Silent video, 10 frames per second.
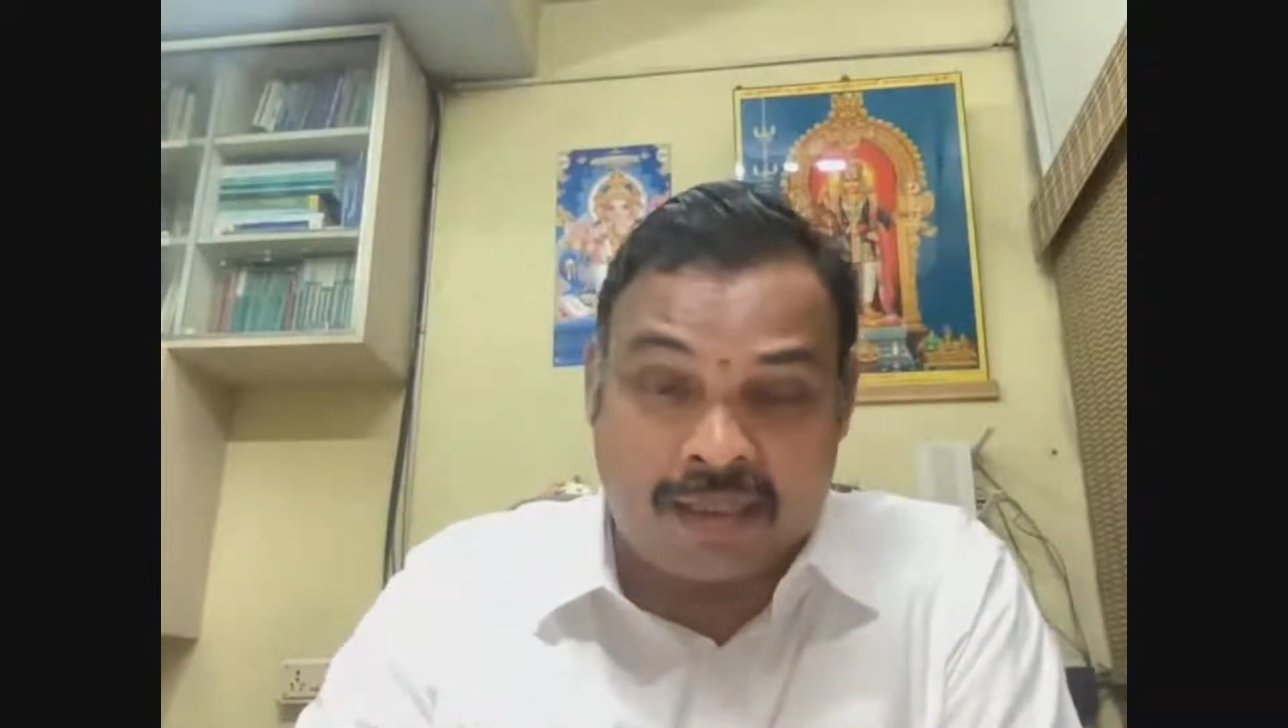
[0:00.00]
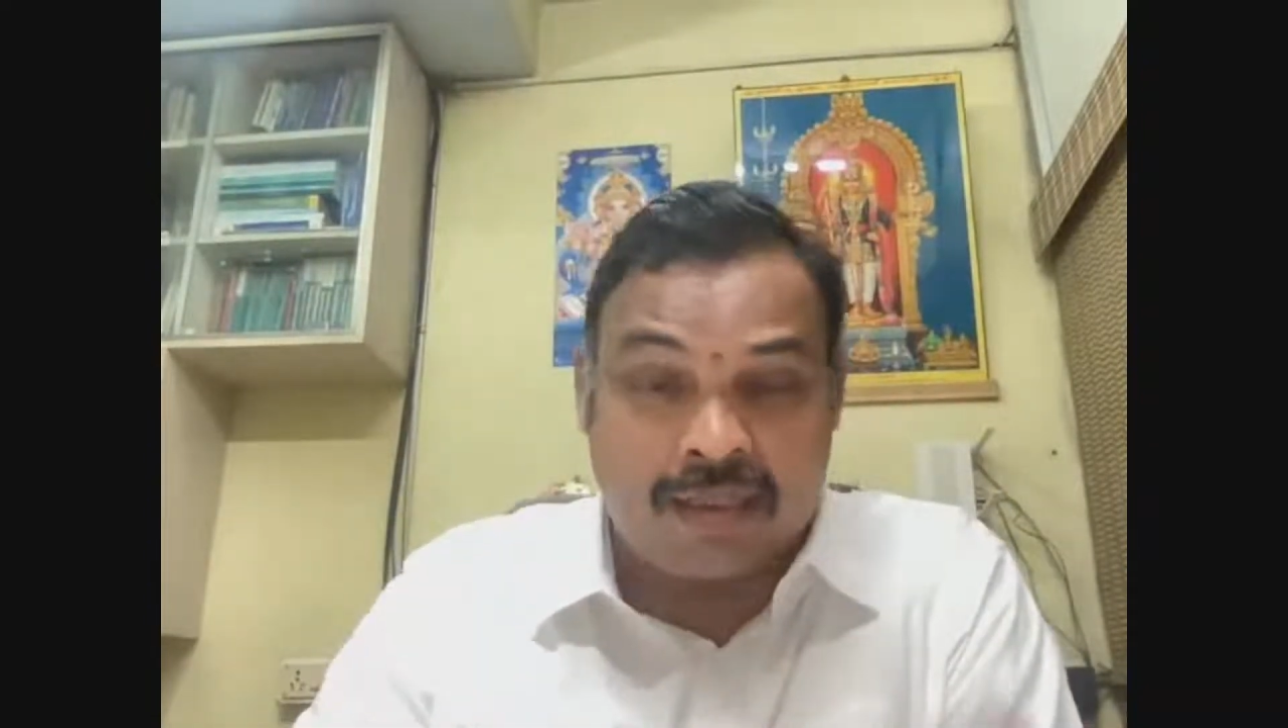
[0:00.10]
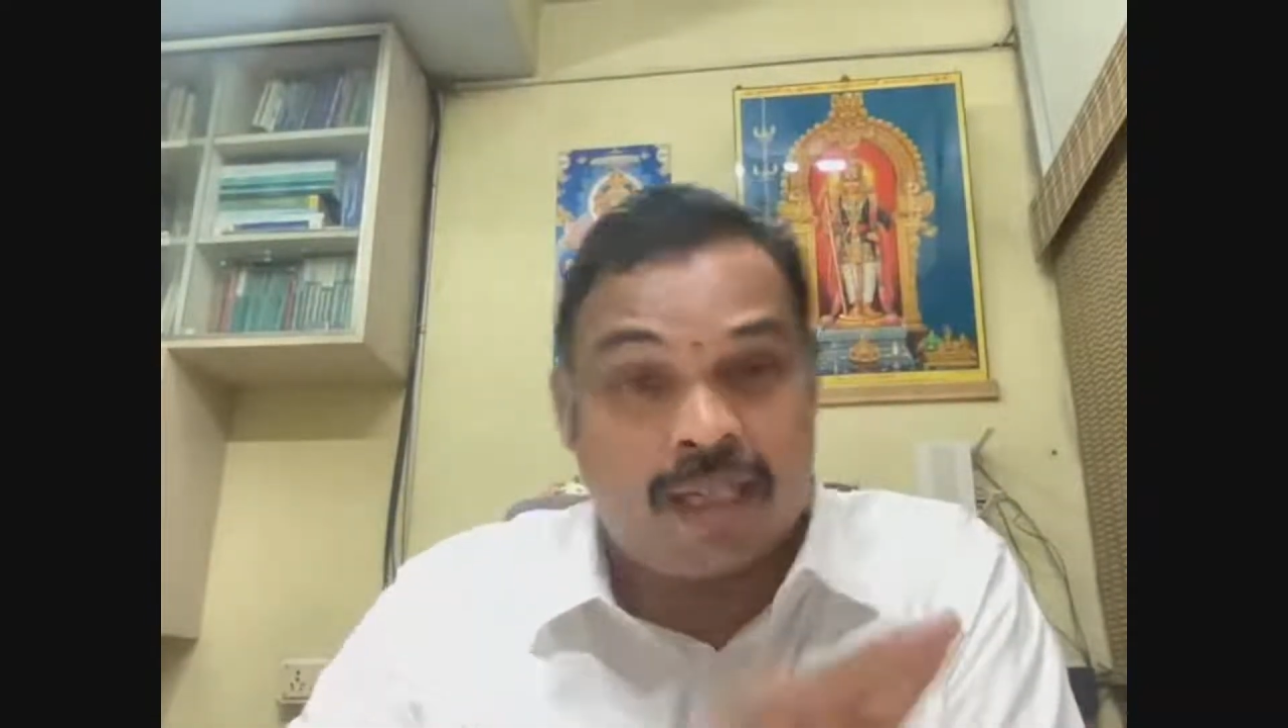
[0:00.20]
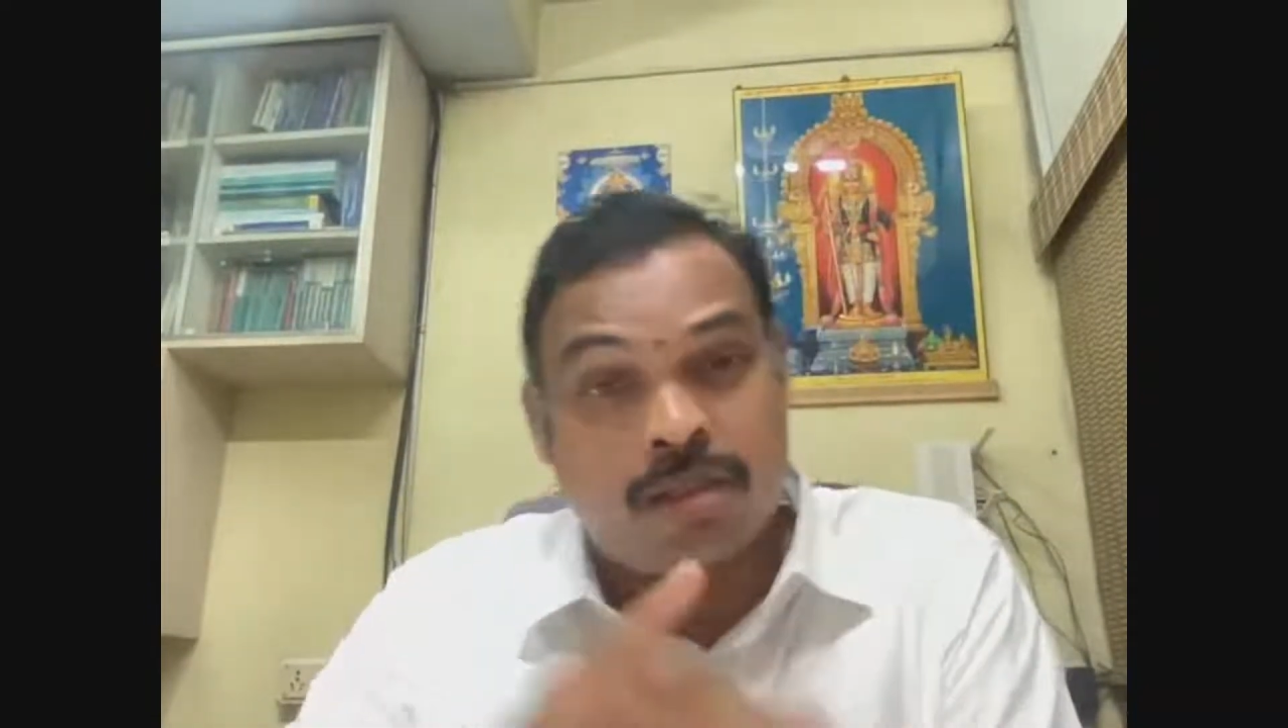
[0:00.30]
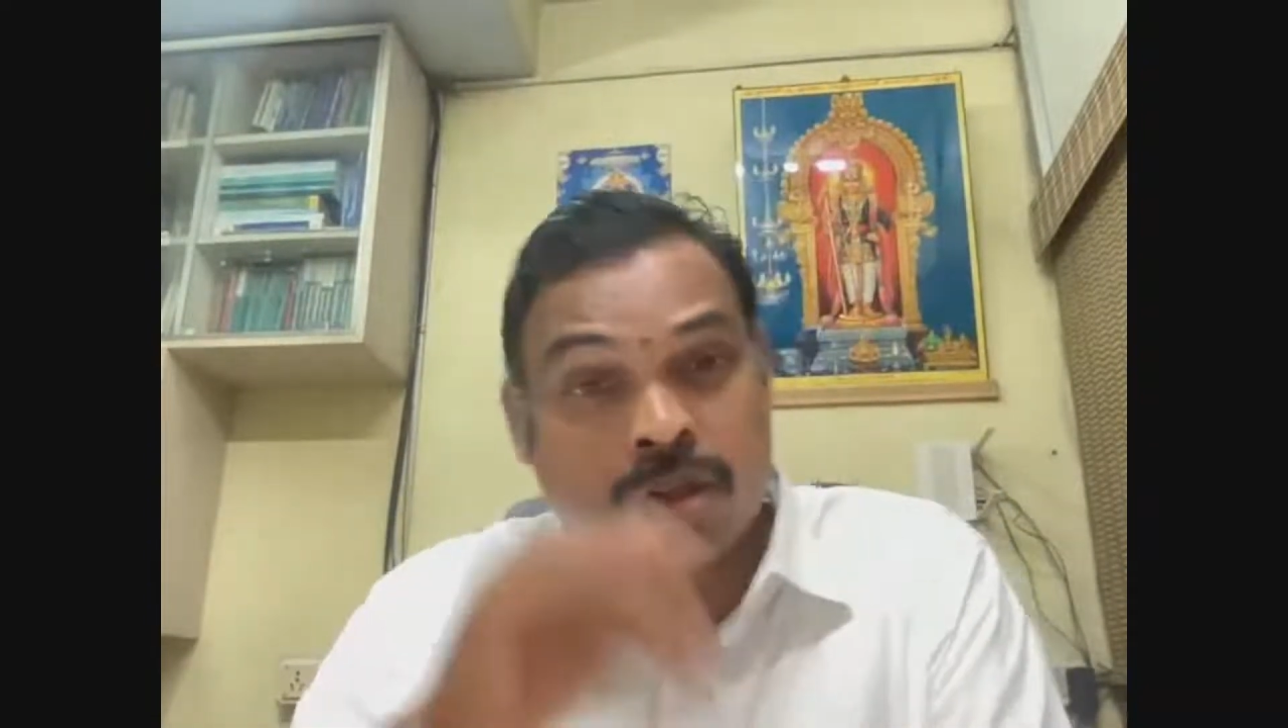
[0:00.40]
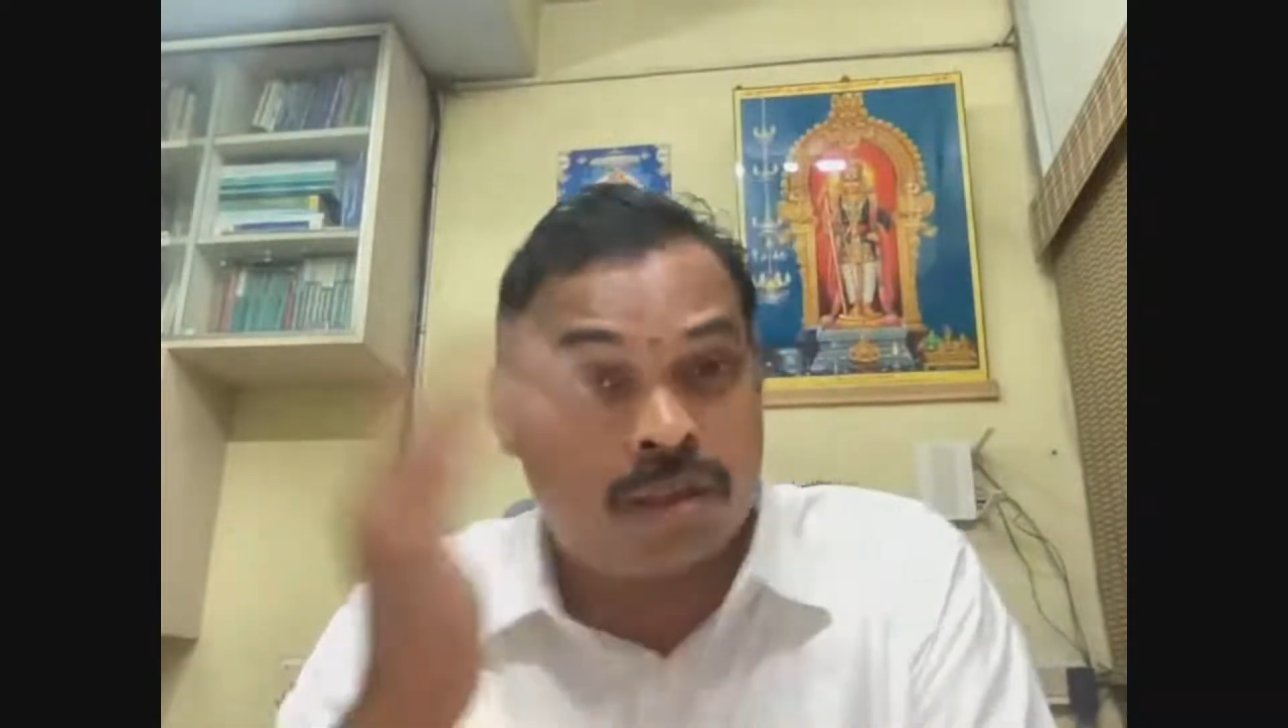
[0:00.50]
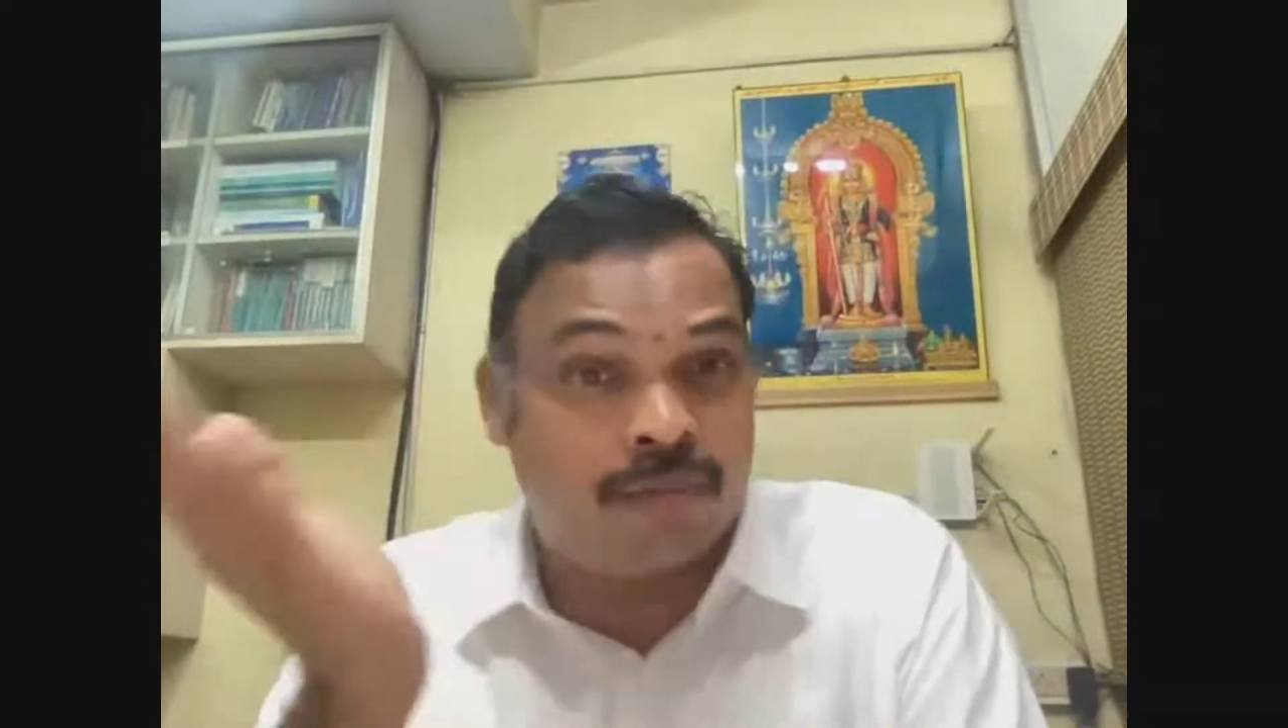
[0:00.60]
that is also for